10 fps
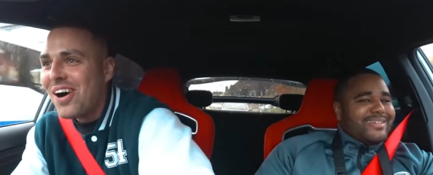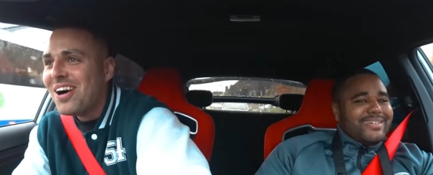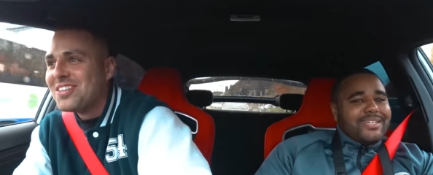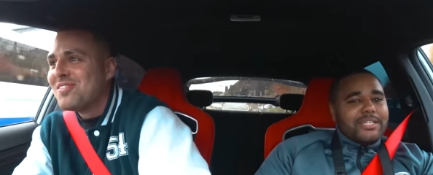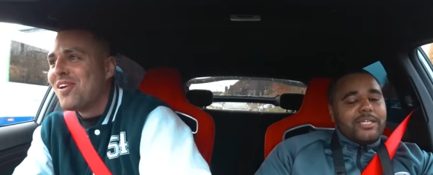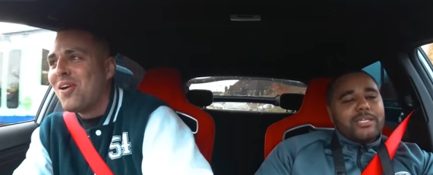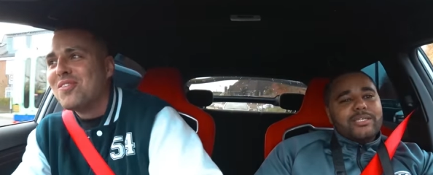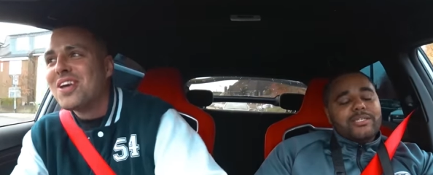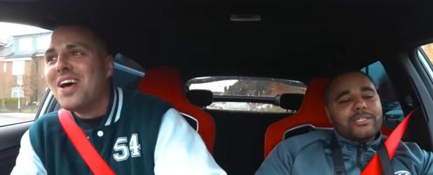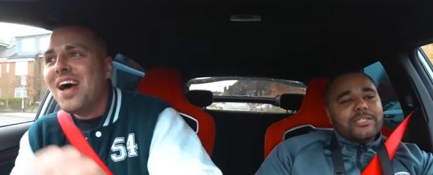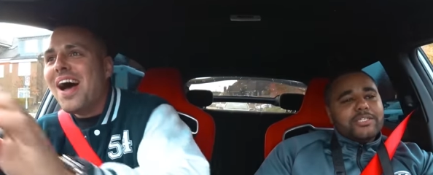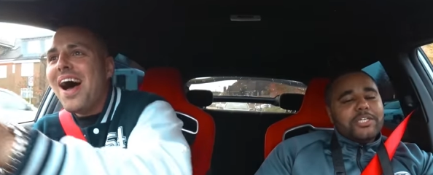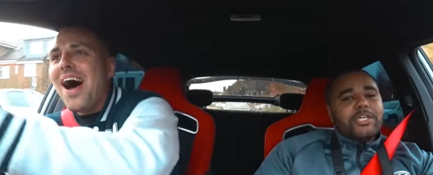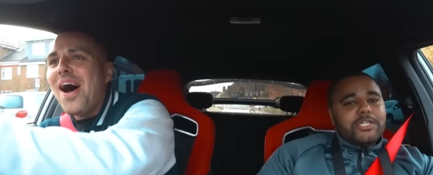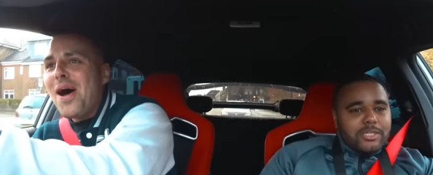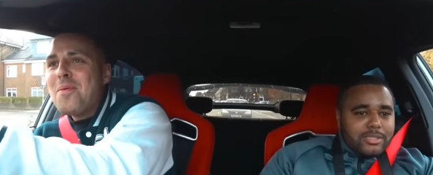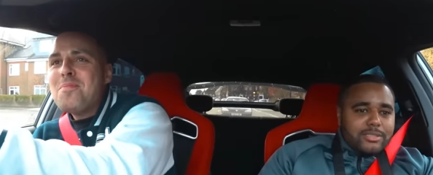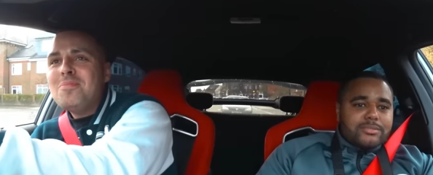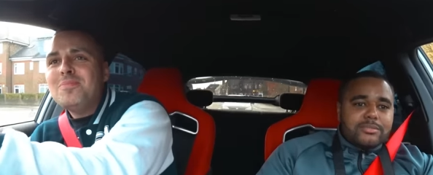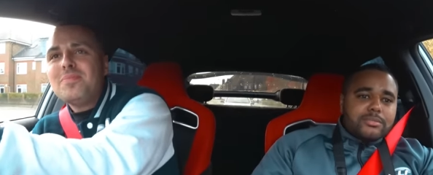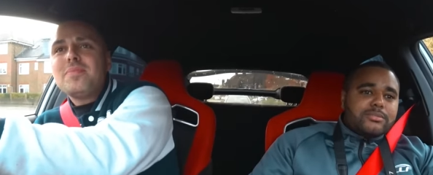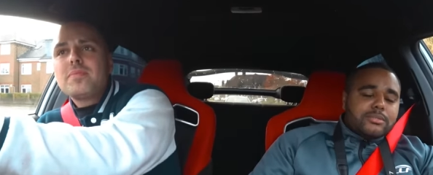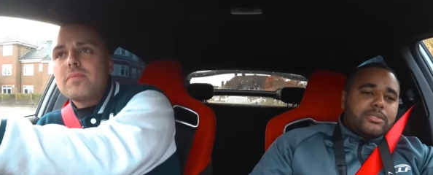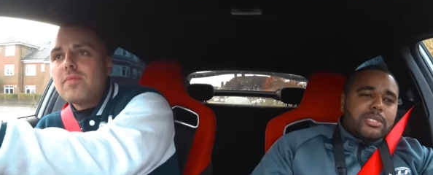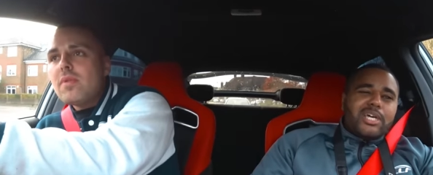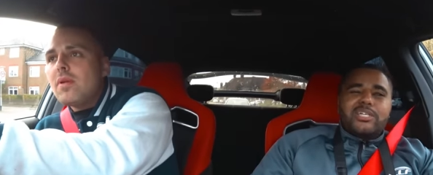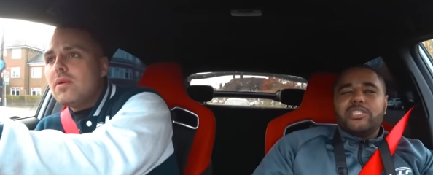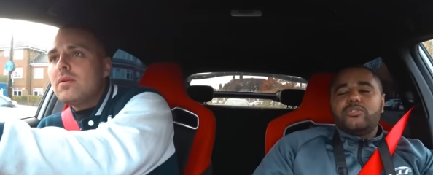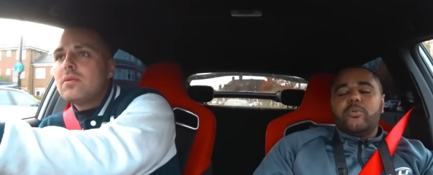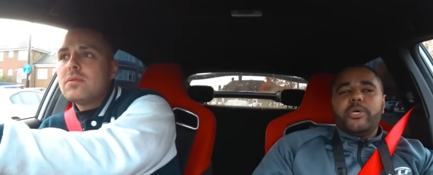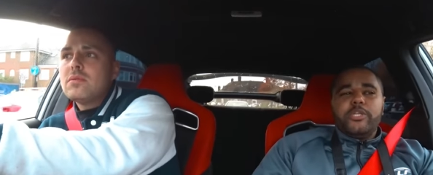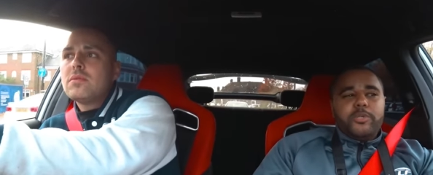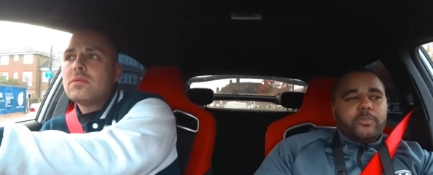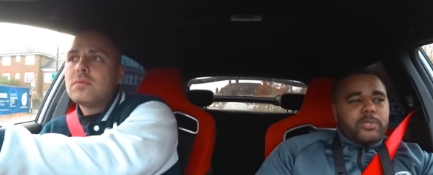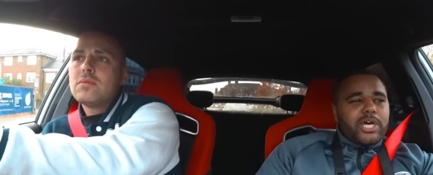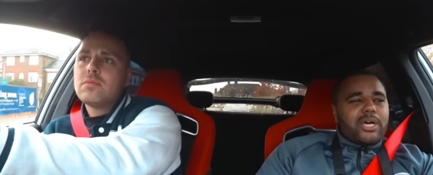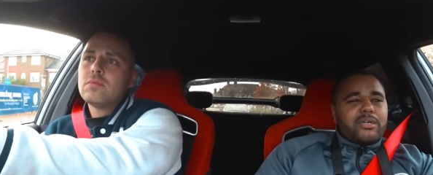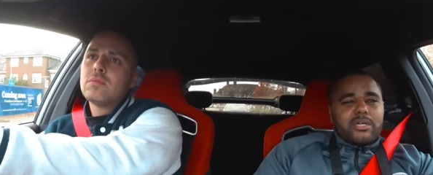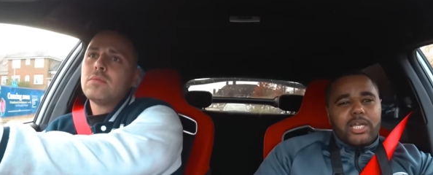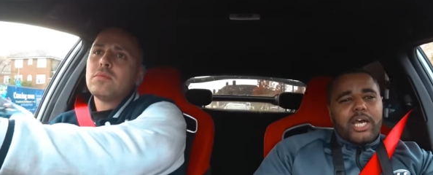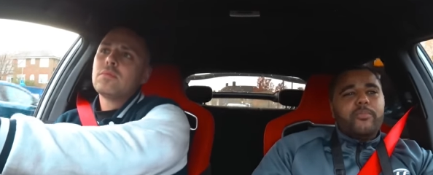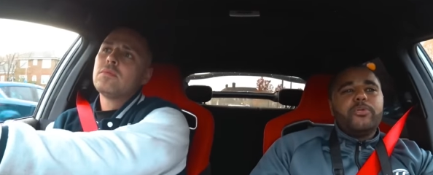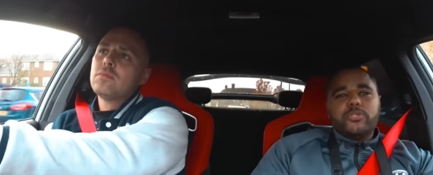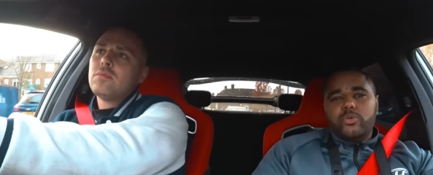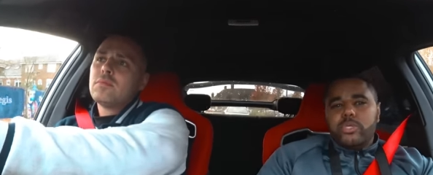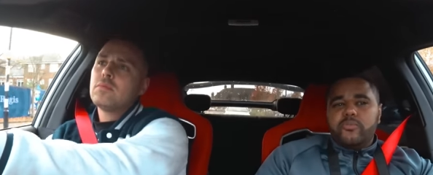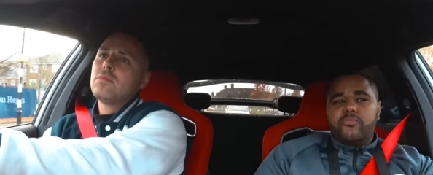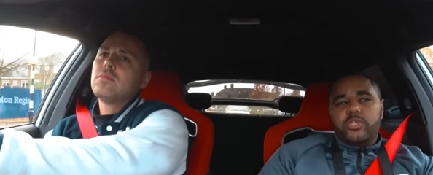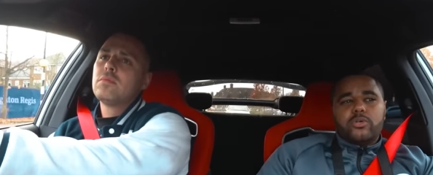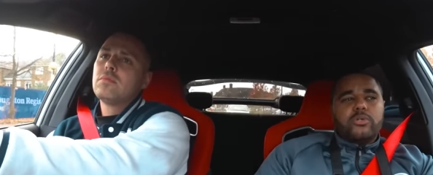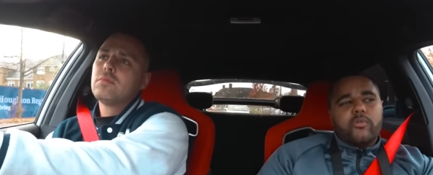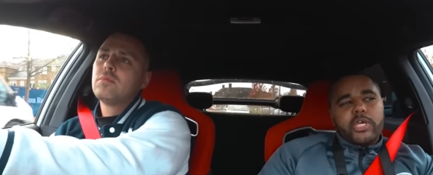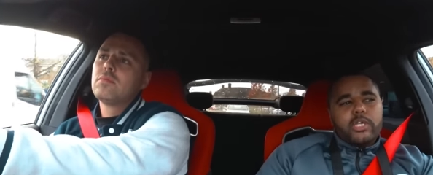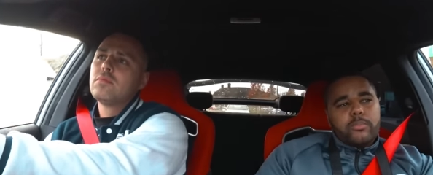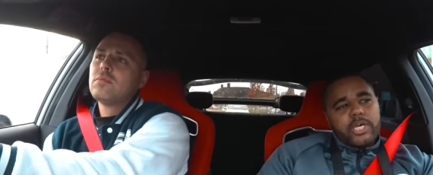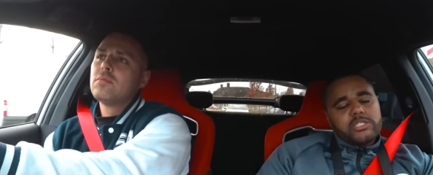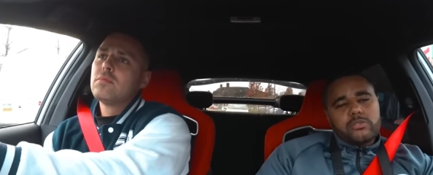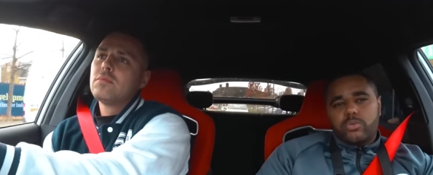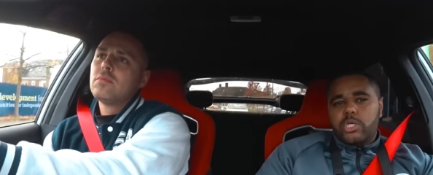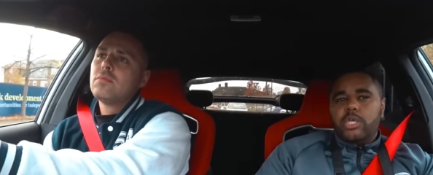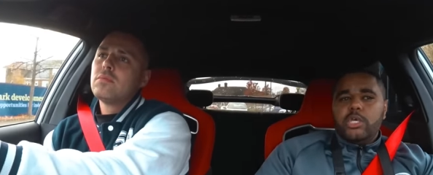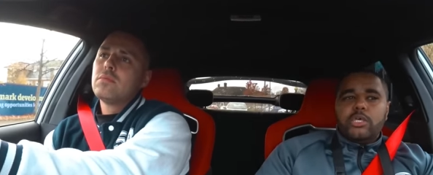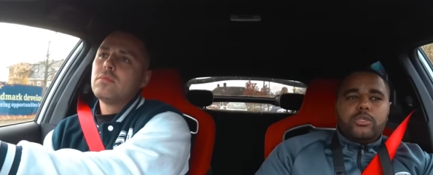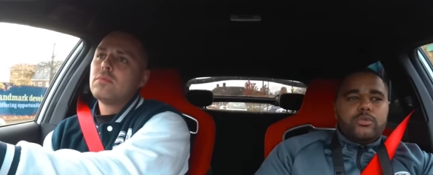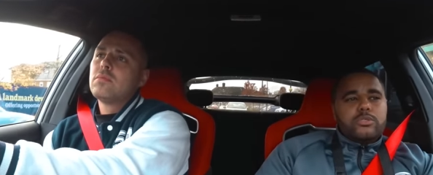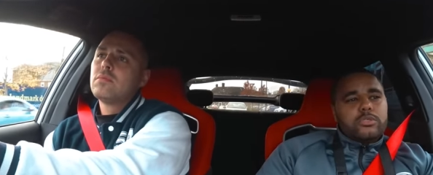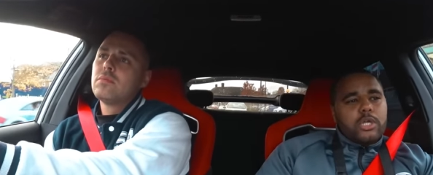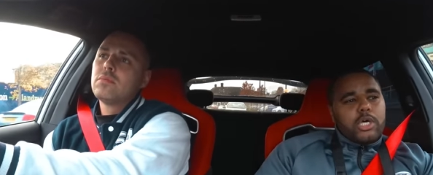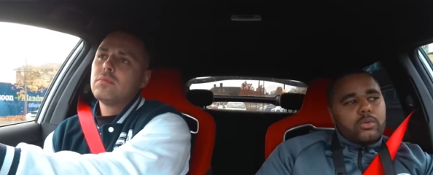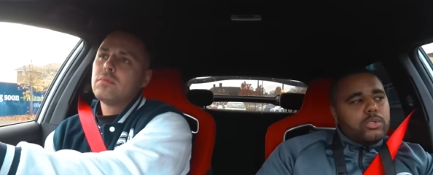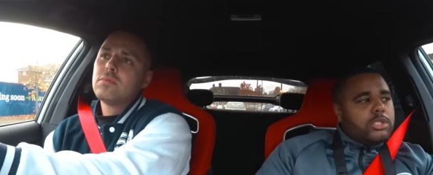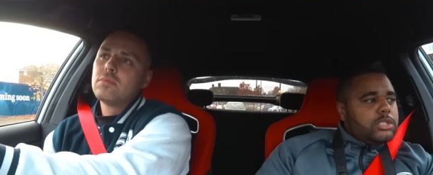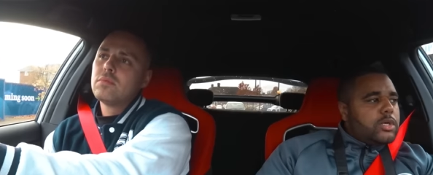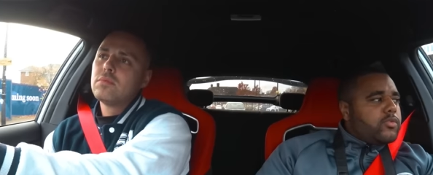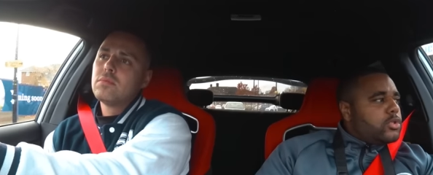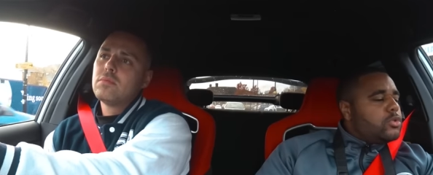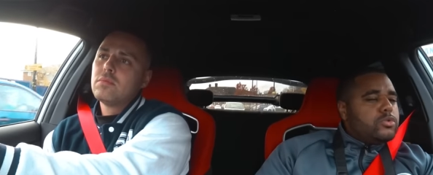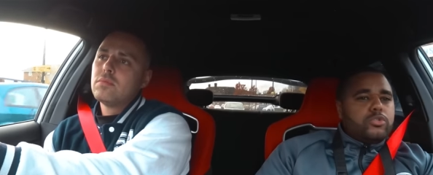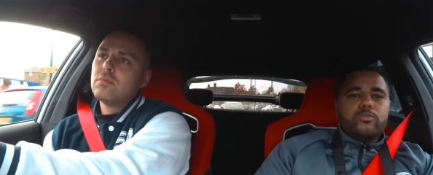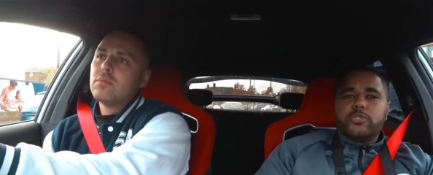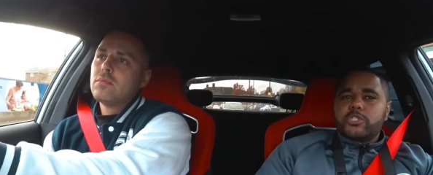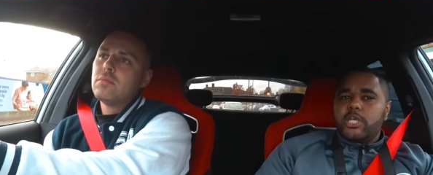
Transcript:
Speaker 1: cars involved. Um,
Speaker 2: because there's not many people that collab and do anything on a regular basis. We're used to like all of these other YouTubers